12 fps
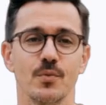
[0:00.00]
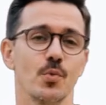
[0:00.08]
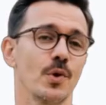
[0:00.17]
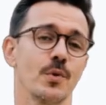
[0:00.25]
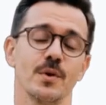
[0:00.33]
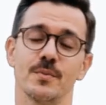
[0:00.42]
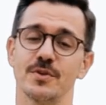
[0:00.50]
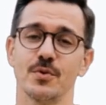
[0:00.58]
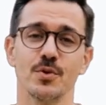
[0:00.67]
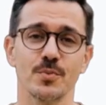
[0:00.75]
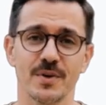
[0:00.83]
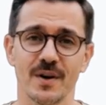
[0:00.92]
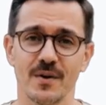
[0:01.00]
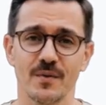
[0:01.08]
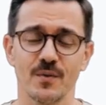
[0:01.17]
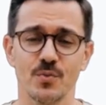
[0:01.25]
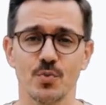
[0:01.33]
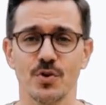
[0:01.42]
Welcome to Lumina,
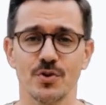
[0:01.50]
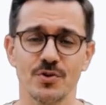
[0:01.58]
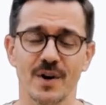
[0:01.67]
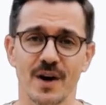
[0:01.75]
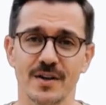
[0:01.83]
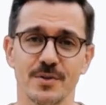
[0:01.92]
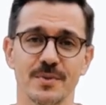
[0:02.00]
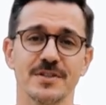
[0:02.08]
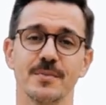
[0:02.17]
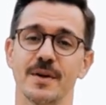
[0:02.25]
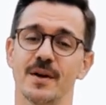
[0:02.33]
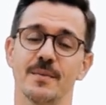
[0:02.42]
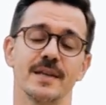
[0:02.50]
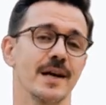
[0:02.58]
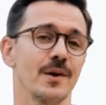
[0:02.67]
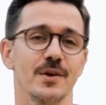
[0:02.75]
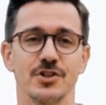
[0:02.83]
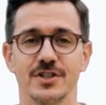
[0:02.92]
where your documents become
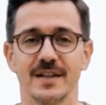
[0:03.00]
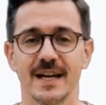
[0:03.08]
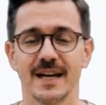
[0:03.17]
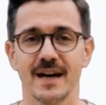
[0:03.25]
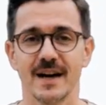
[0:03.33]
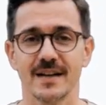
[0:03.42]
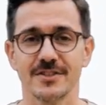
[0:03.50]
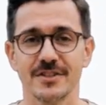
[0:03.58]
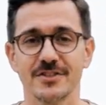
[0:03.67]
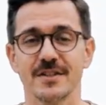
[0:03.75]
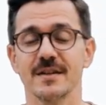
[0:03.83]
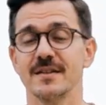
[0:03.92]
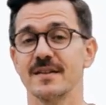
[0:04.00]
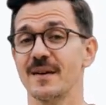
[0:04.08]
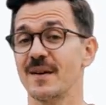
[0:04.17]
intelligent AI assistants.